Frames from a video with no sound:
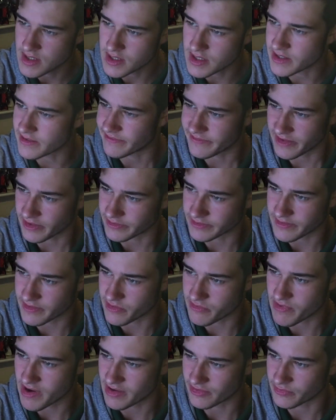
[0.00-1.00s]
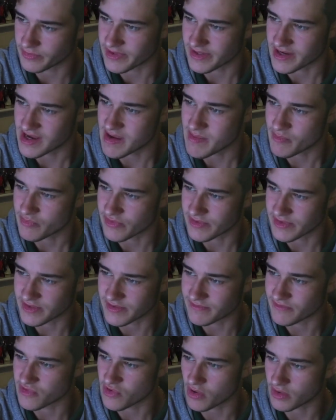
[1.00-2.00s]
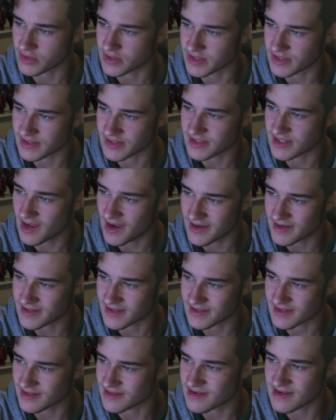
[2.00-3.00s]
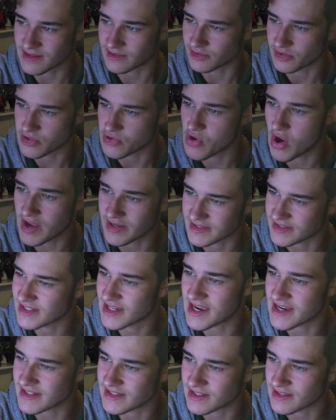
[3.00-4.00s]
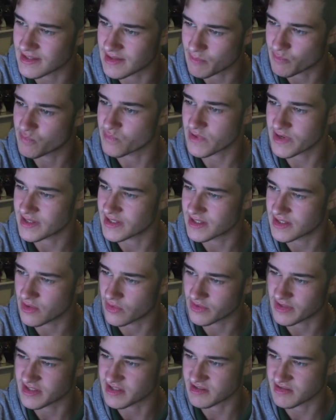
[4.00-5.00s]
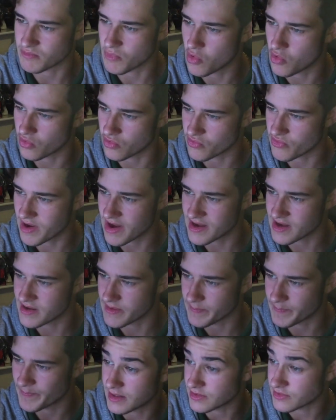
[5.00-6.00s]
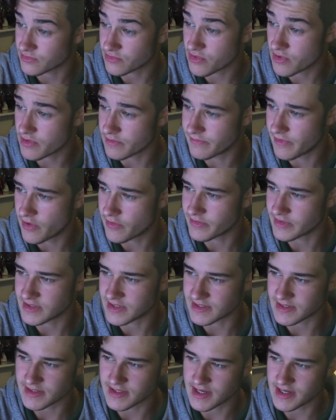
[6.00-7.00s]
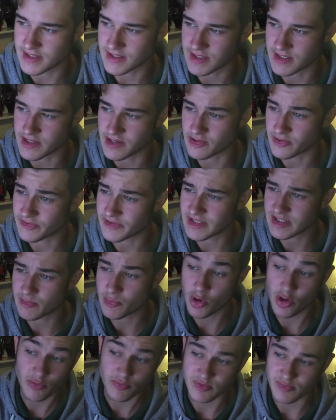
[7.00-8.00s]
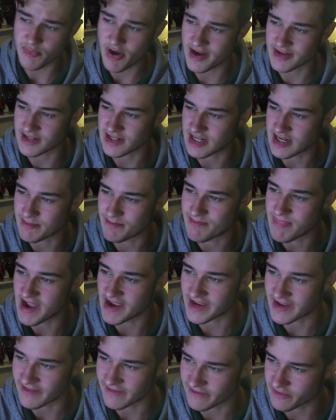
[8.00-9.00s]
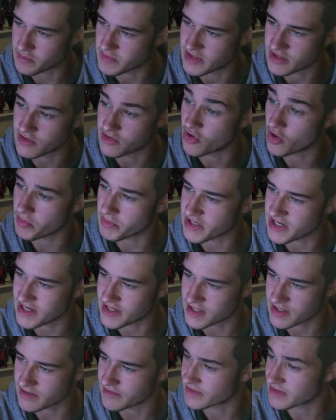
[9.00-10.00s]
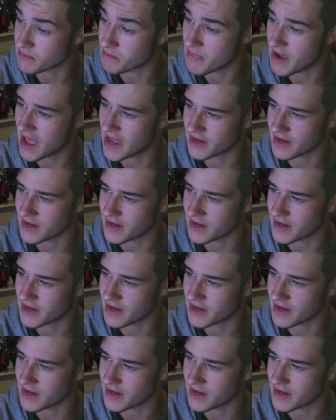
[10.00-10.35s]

He fell to the ground with an imprint of Dr. Scientist Neil deGrasse Tyson imprinted on his small cranium. I strode over to Stacy, who at this point was practically begging for me to dominate her as a man